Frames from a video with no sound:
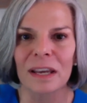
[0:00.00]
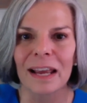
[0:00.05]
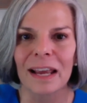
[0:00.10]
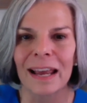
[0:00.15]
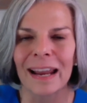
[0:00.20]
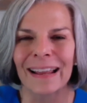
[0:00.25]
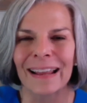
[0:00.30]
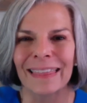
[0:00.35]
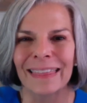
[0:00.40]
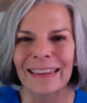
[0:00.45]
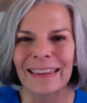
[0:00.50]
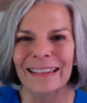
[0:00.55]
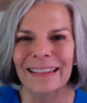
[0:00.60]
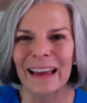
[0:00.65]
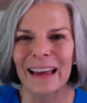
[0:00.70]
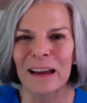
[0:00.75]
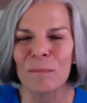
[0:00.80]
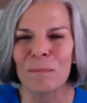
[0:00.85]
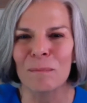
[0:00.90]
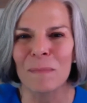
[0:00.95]
I think
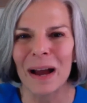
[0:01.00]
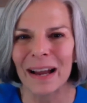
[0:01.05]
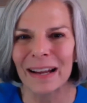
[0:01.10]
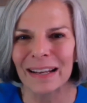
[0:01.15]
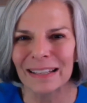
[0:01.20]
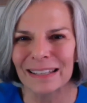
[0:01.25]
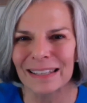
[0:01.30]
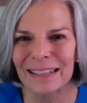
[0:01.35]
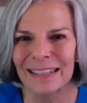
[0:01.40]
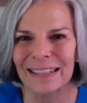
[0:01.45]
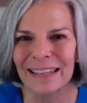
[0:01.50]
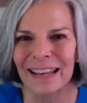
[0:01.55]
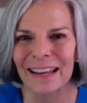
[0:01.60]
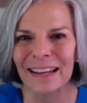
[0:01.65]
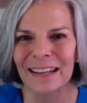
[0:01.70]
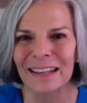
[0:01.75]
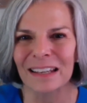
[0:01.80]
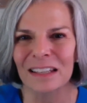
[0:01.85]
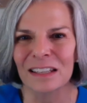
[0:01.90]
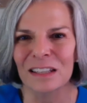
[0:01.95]
that
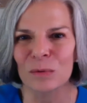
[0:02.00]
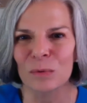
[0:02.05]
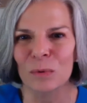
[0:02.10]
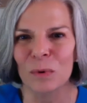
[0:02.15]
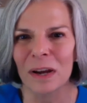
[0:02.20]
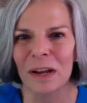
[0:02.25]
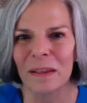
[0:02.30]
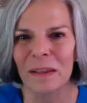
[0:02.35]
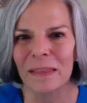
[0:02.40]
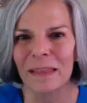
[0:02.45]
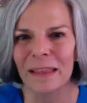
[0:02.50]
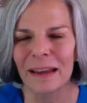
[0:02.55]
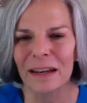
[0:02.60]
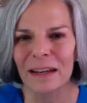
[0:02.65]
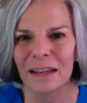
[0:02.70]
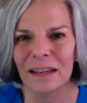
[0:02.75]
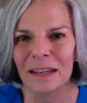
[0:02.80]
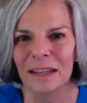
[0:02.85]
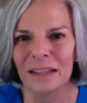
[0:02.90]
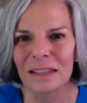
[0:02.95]
mindset is one that
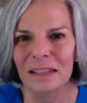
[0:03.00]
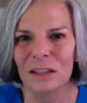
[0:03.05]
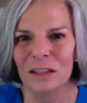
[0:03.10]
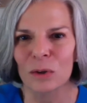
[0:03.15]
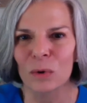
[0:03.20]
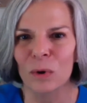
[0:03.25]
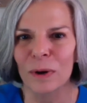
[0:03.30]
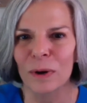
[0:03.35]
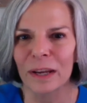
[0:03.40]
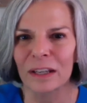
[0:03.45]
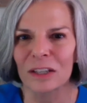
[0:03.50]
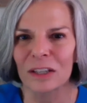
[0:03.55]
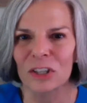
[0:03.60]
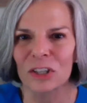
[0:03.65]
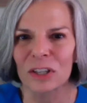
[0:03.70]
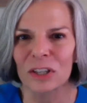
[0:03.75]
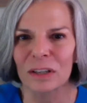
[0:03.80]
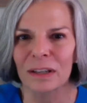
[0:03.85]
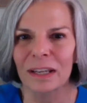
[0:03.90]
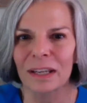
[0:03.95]
is going
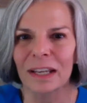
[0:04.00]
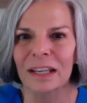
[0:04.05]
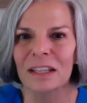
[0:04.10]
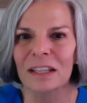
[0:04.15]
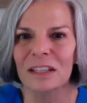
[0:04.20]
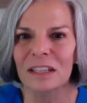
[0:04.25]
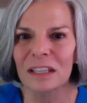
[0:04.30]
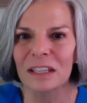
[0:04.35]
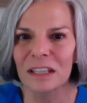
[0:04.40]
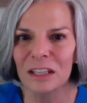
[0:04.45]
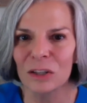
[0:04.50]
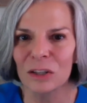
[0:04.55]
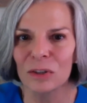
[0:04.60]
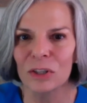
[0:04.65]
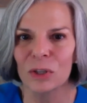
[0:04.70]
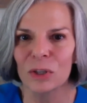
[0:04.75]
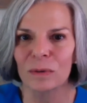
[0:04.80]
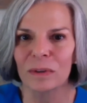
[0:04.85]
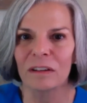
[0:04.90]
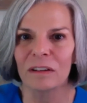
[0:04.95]
to continue
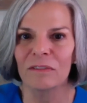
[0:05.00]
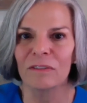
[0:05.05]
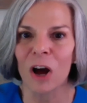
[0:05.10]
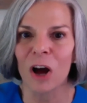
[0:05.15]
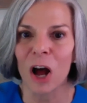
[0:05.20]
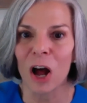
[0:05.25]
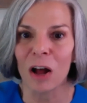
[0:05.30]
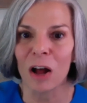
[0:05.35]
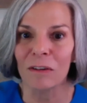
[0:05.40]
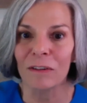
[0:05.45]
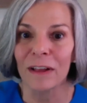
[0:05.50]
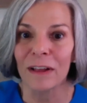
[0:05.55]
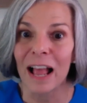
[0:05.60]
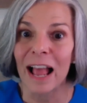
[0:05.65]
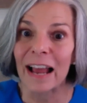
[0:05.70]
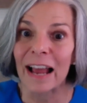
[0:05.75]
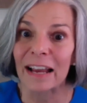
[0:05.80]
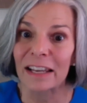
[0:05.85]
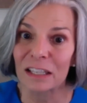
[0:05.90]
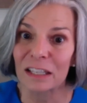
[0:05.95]
to evolve
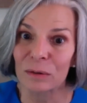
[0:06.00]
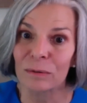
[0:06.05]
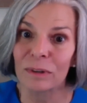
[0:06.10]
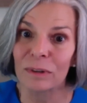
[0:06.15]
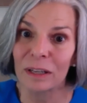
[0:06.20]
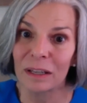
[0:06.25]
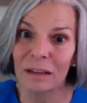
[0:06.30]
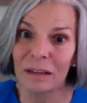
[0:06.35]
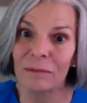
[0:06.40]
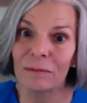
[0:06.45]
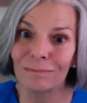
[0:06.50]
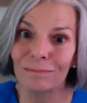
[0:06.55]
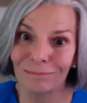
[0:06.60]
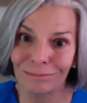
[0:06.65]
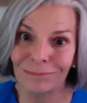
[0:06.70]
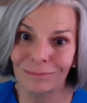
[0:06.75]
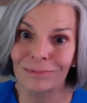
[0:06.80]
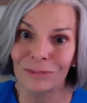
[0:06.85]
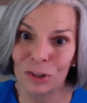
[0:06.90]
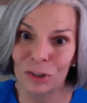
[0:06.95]
as we
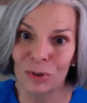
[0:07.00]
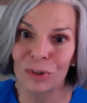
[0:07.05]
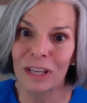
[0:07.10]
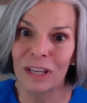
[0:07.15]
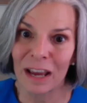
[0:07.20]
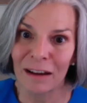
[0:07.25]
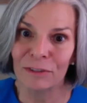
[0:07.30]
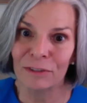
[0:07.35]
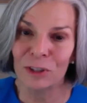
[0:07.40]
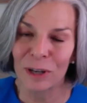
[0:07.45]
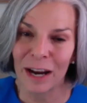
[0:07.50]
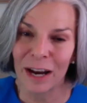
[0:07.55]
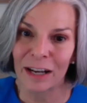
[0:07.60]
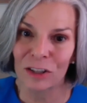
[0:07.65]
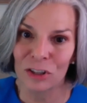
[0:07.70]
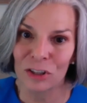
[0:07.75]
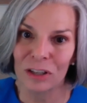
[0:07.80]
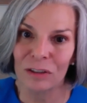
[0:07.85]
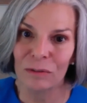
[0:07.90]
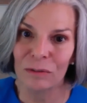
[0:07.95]
do the
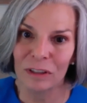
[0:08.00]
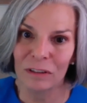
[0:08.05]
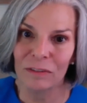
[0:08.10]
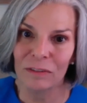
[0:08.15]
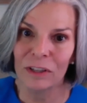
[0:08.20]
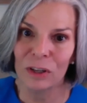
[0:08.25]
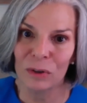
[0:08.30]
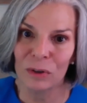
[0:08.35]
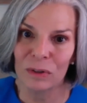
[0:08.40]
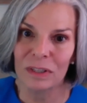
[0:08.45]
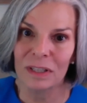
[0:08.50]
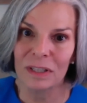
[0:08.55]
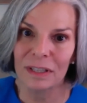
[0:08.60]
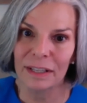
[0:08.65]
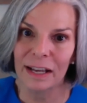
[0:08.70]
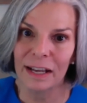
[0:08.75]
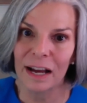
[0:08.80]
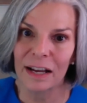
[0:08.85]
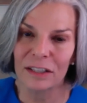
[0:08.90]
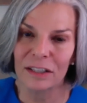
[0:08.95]
after-action reviews in the
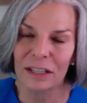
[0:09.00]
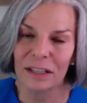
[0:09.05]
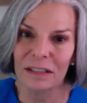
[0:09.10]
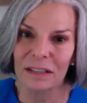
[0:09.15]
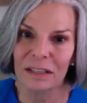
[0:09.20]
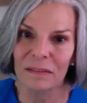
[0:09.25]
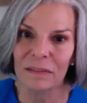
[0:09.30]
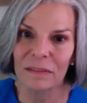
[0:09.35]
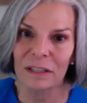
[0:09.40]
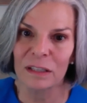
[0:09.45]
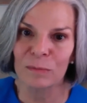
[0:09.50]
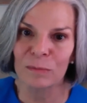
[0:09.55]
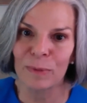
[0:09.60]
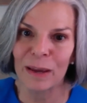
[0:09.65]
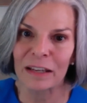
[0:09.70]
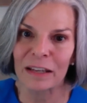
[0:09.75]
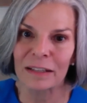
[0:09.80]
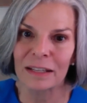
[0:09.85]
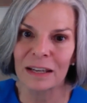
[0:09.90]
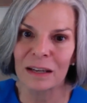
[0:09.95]
context of this
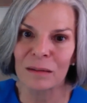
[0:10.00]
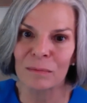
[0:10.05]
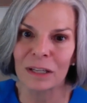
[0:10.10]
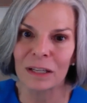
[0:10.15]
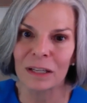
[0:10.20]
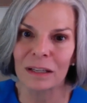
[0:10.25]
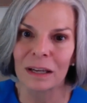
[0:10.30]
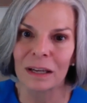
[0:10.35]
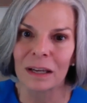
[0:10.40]
pandemic.